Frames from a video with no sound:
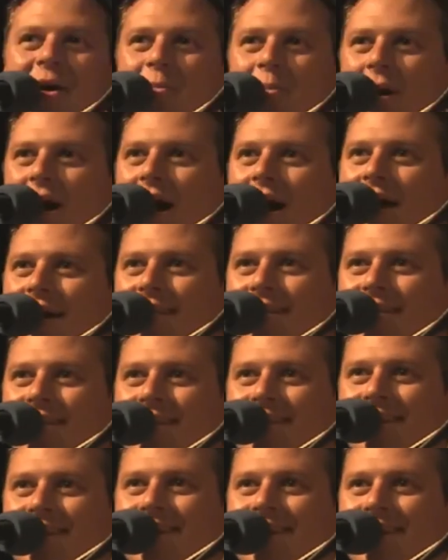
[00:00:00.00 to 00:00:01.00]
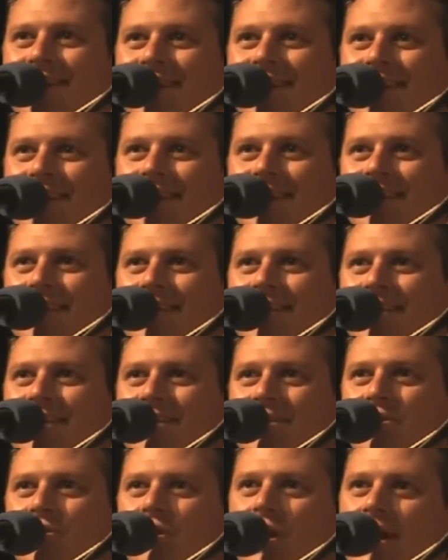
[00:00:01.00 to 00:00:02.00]
But
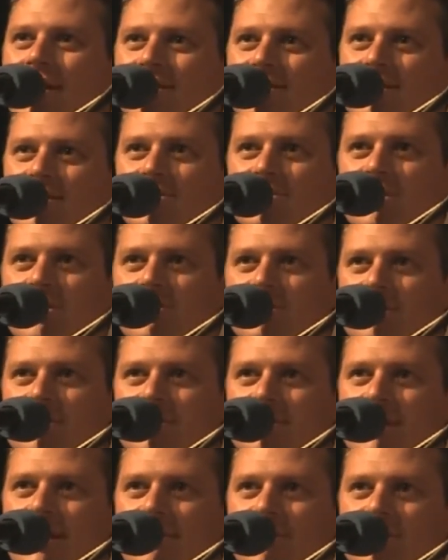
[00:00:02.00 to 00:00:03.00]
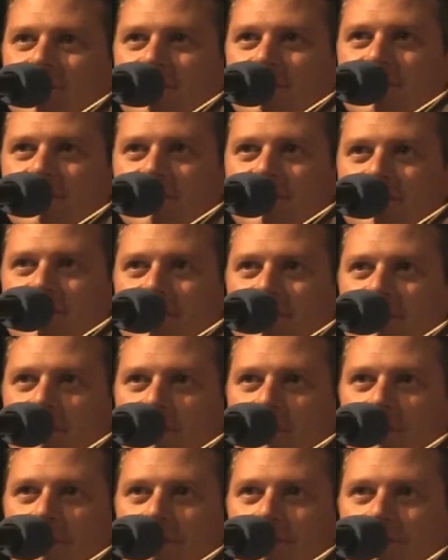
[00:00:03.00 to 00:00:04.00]
you guys did shows in San Francisco this
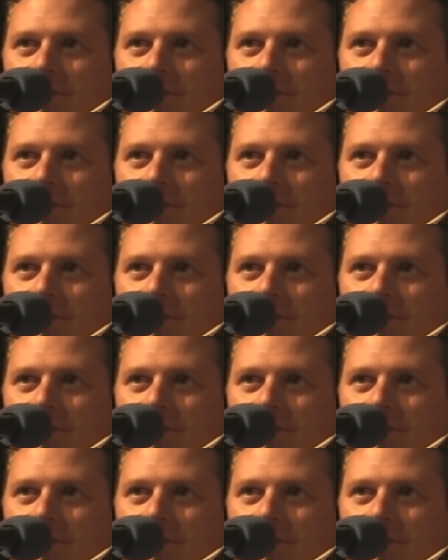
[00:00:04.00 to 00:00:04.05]
summer,